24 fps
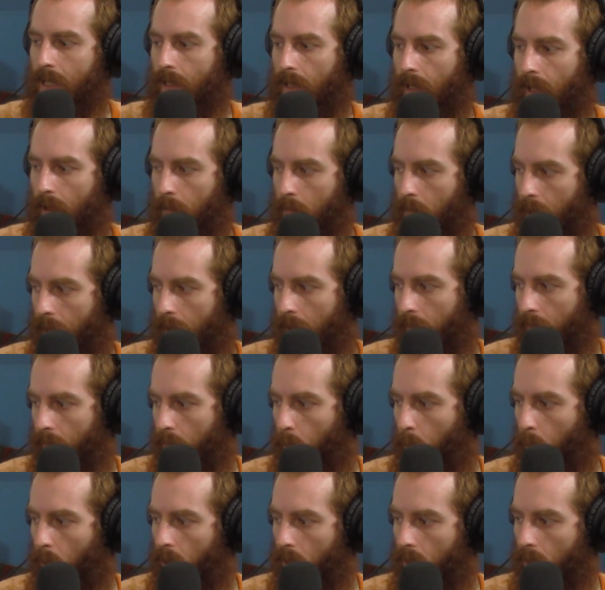that I'm going to have to
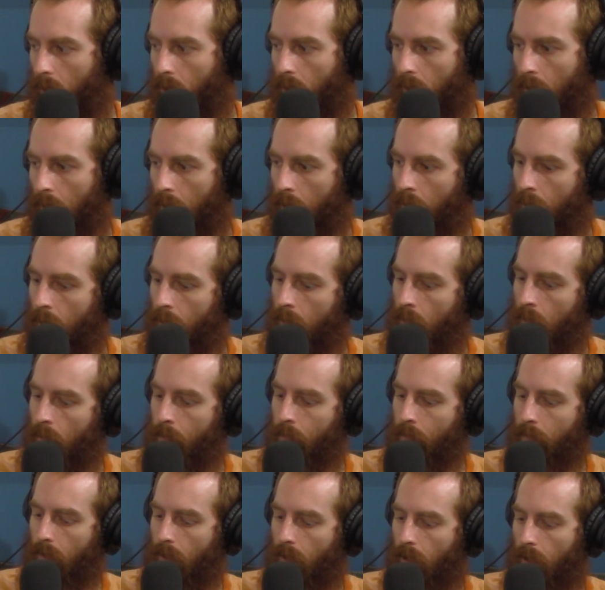work on,
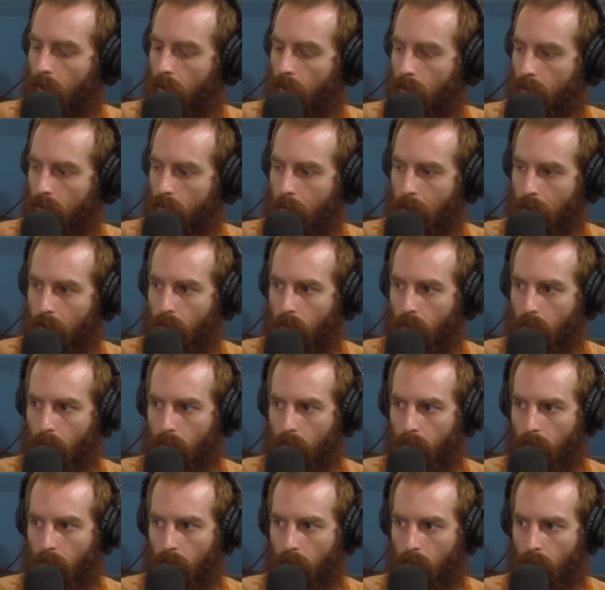especially
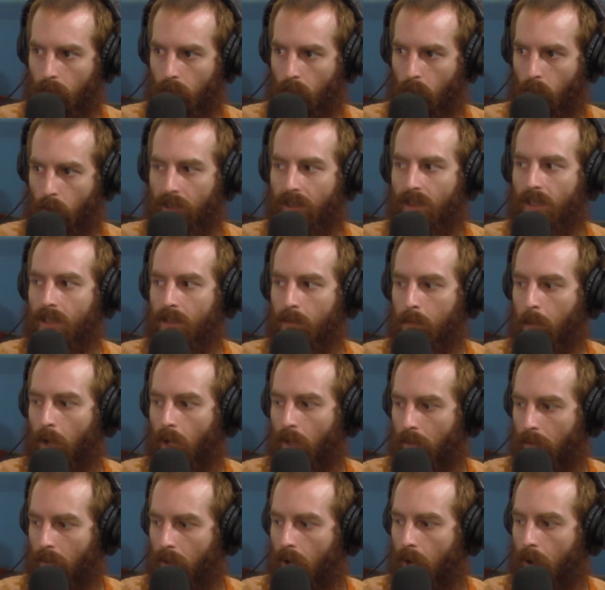with this
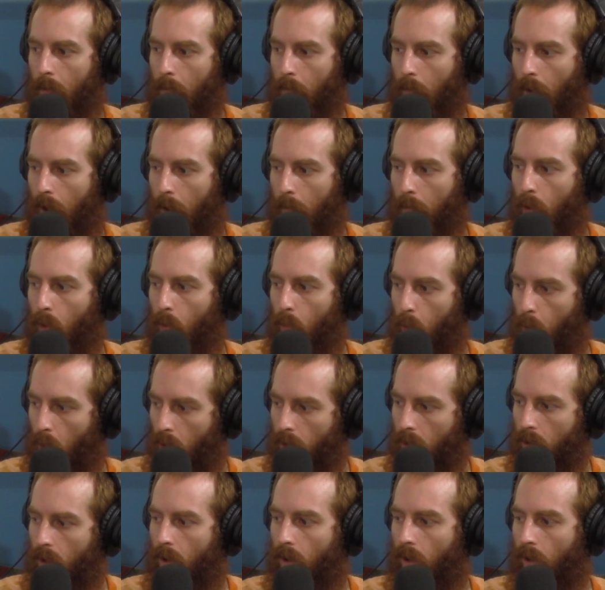month. I'm going to
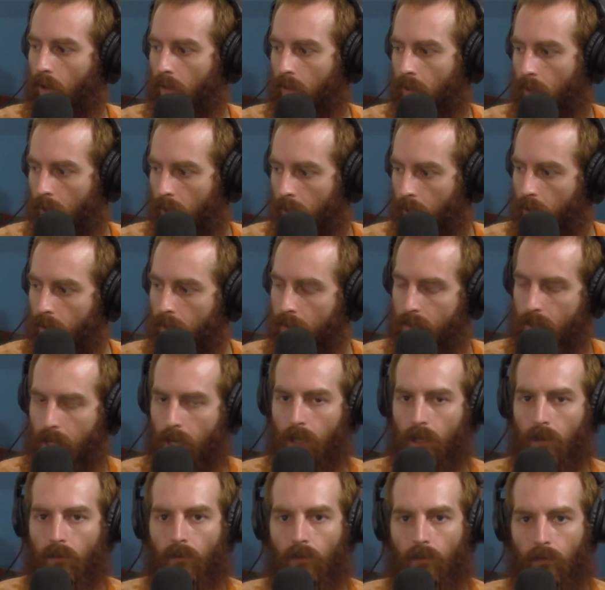work on
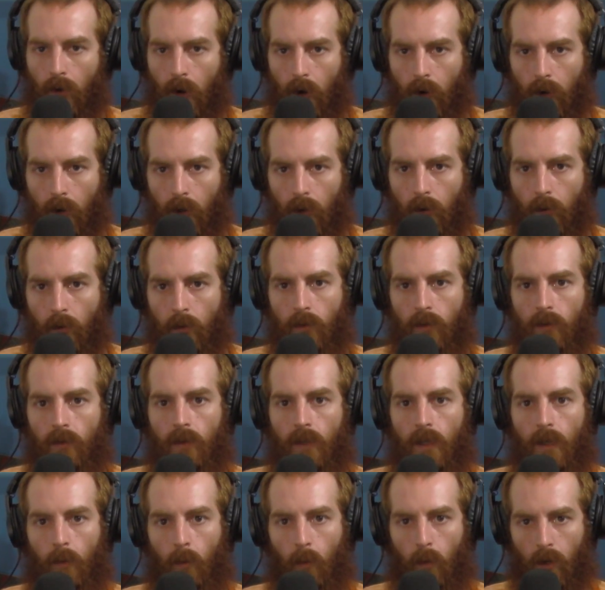taking photos
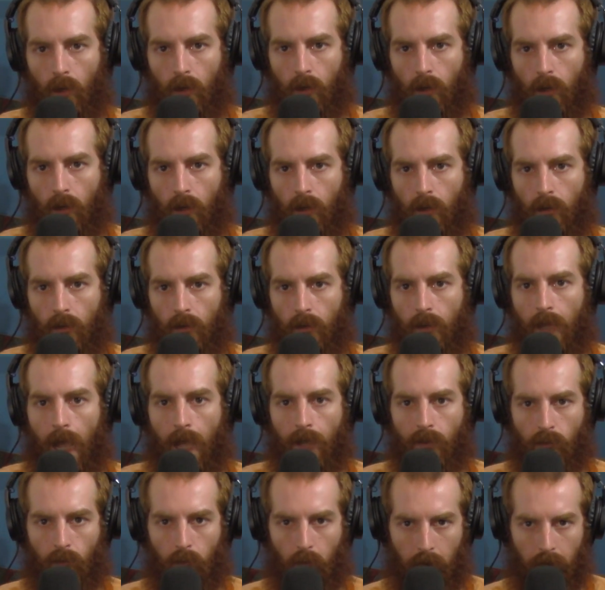and work on
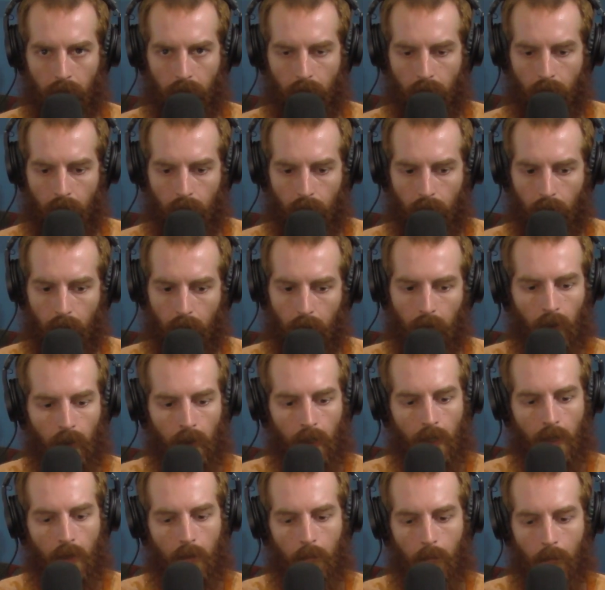that sort of thing,
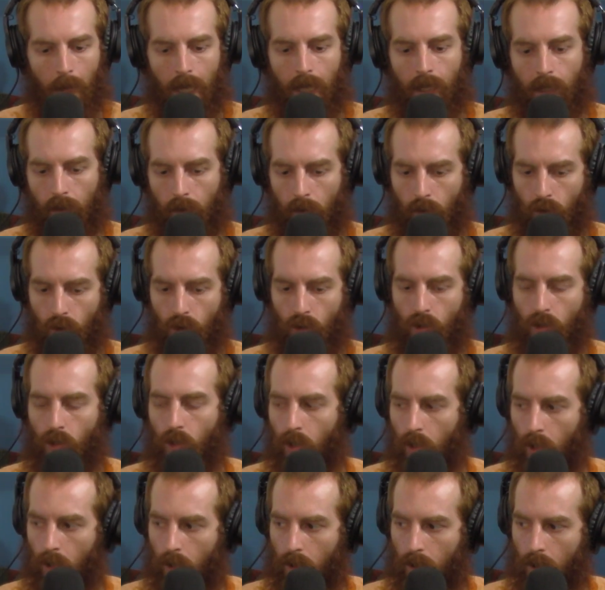making
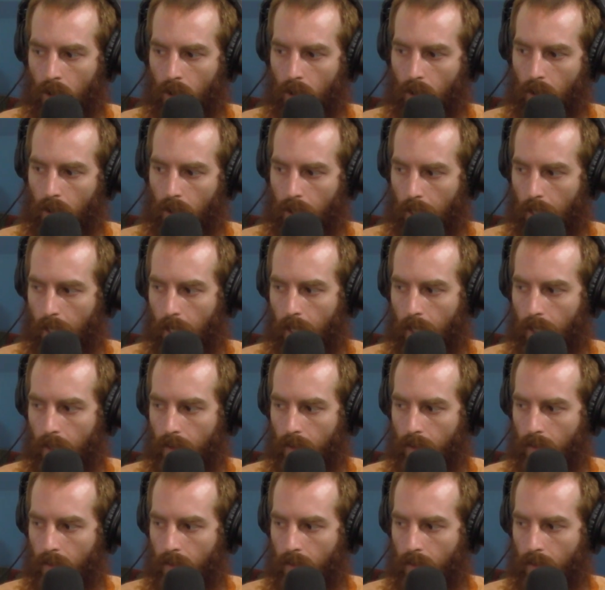sure that